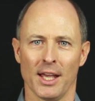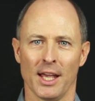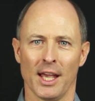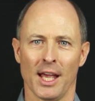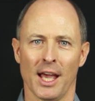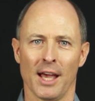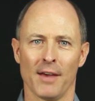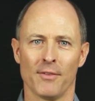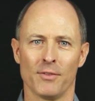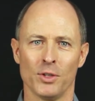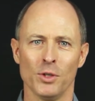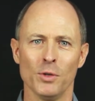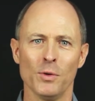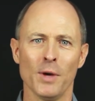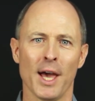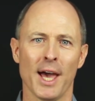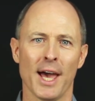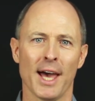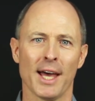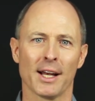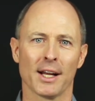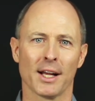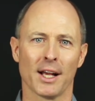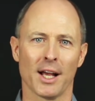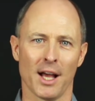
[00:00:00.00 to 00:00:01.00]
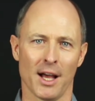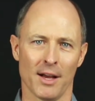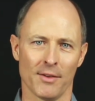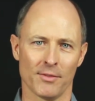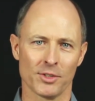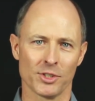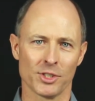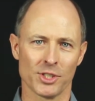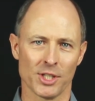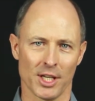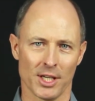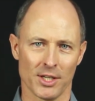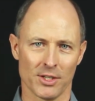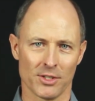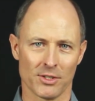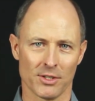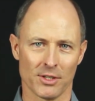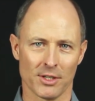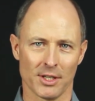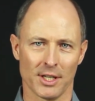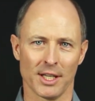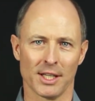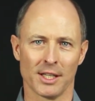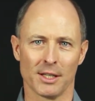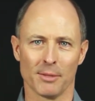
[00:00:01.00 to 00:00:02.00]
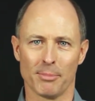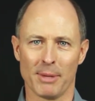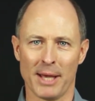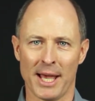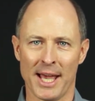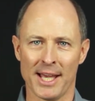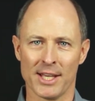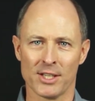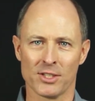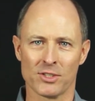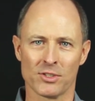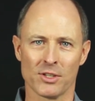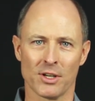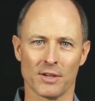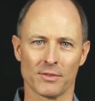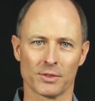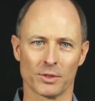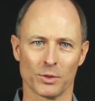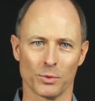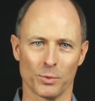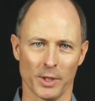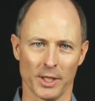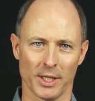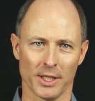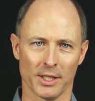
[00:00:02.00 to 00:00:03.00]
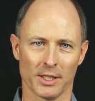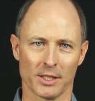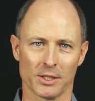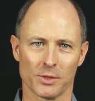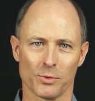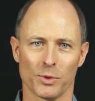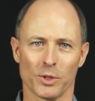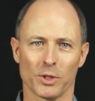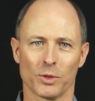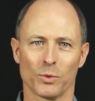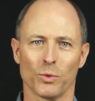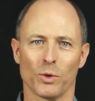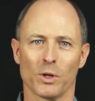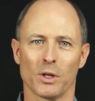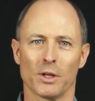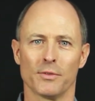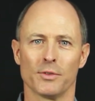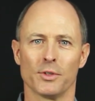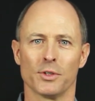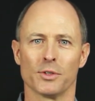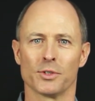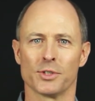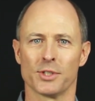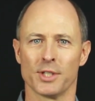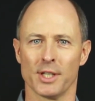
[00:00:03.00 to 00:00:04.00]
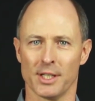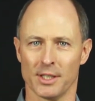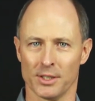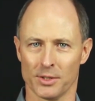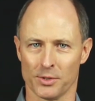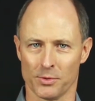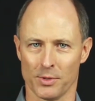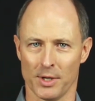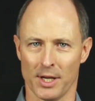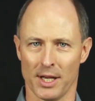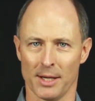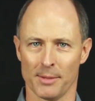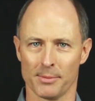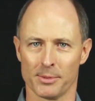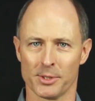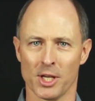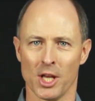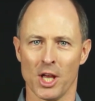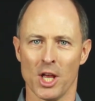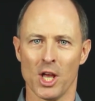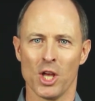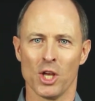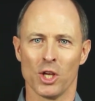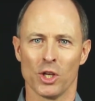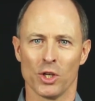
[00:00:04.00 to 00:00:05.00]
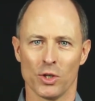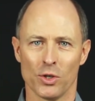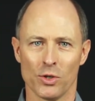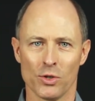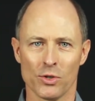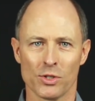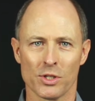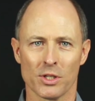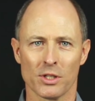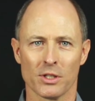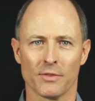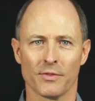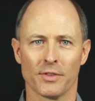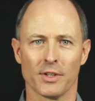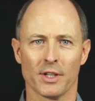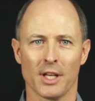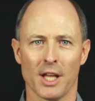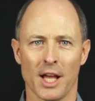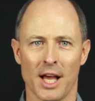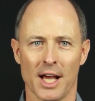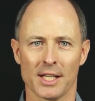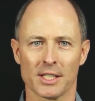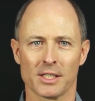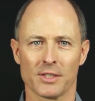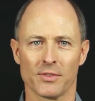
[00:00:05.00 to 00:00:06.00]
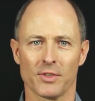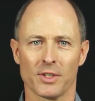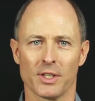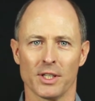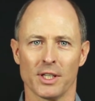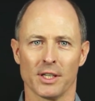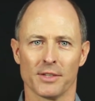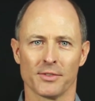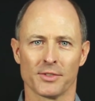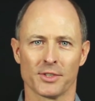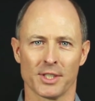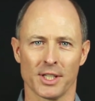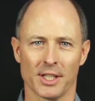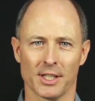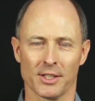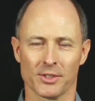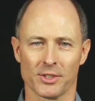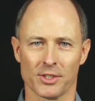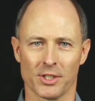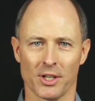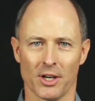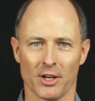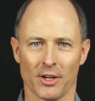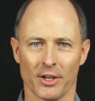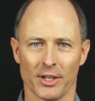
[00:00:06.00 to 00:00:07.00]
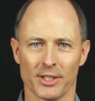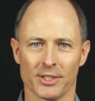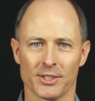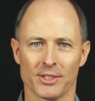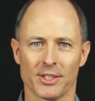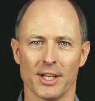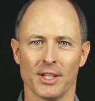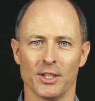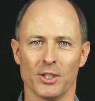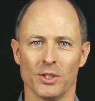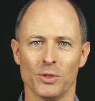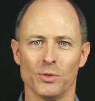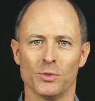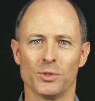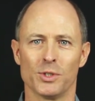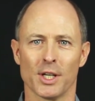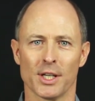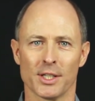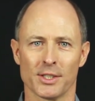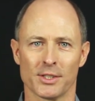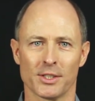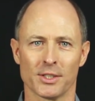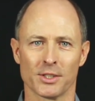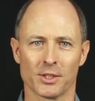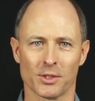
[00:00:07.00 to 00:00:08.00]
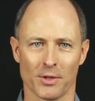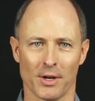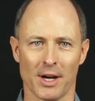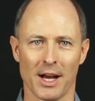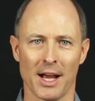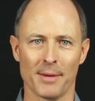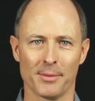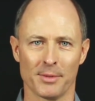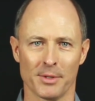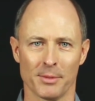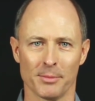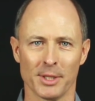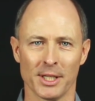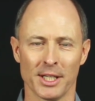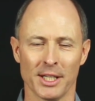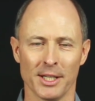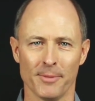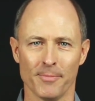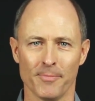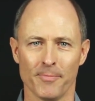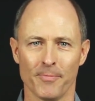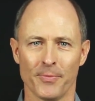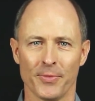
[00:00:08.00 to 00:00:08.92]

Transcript: "Have you had a conversation in the past several weeks with one of your sales reps using the philosophy of sales targets that you just described to me?"